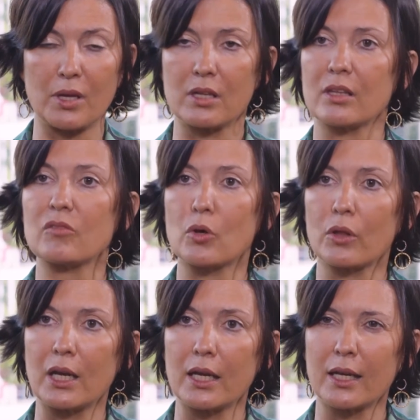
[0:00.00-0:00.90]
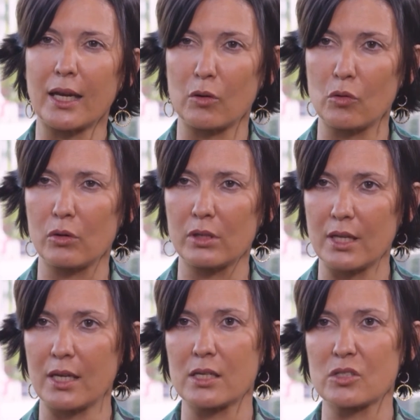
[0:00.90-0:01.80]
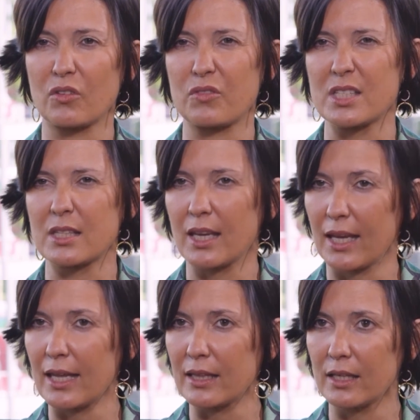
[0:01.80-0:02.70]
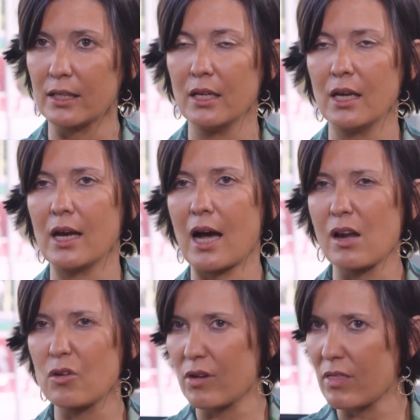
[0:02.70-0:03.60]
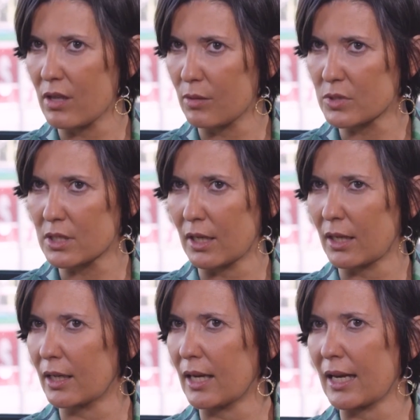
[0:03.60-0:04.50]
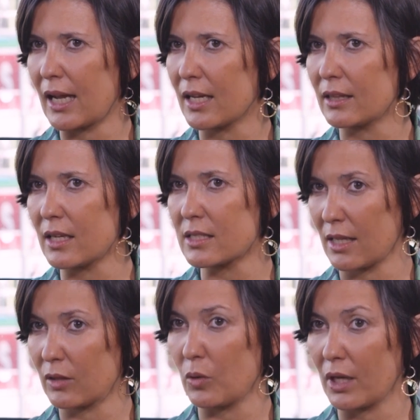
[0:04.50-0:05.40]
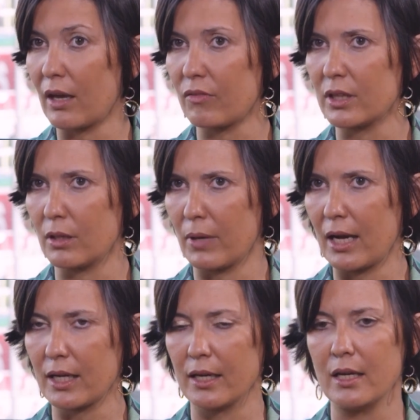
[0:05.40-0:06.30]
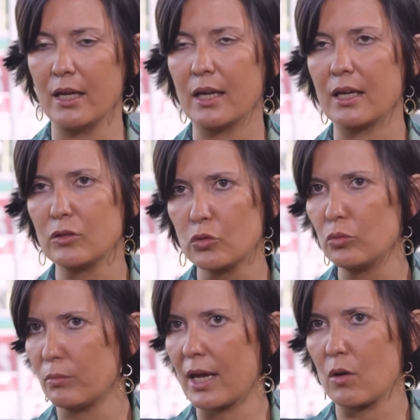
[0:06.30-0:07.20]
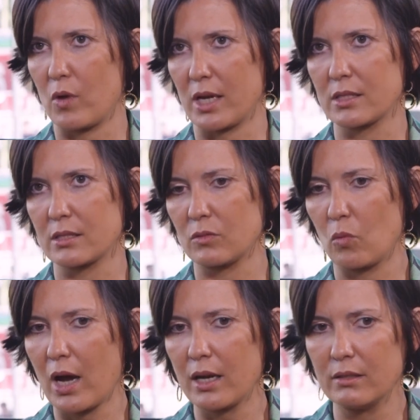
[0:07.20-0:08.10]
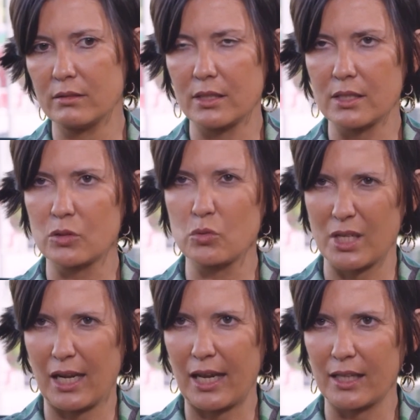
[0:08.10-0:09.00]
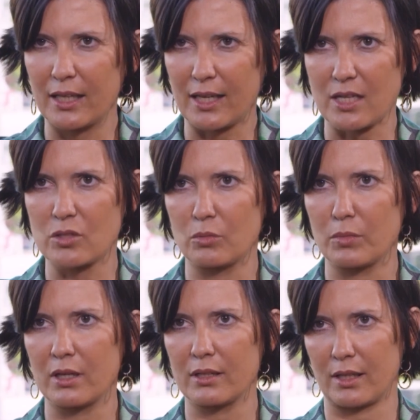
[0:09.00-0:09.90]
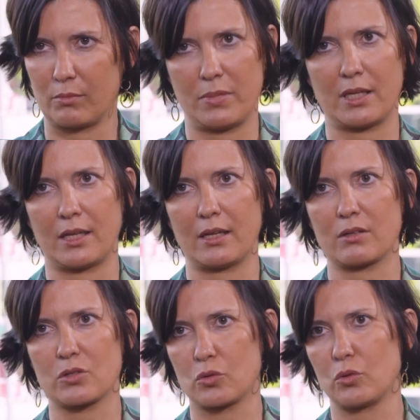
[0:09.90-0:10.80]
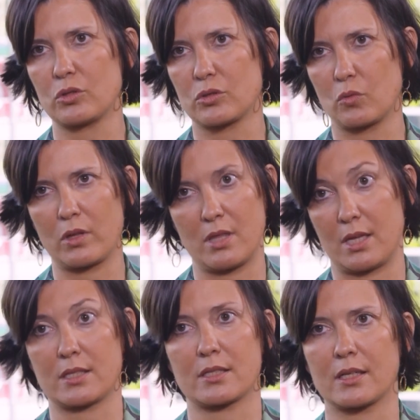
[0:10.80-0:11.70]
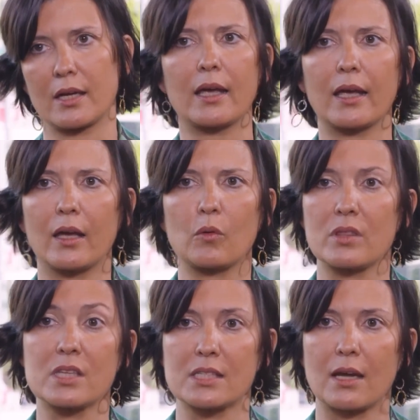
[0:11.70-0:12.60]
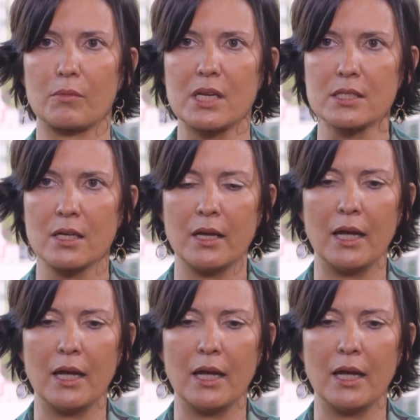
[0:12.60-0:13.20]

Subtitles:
predictive modeling and all the sophisticated algorithms and analytics that we have in the bank in two main ways. One is to select the customer that better suits with this service.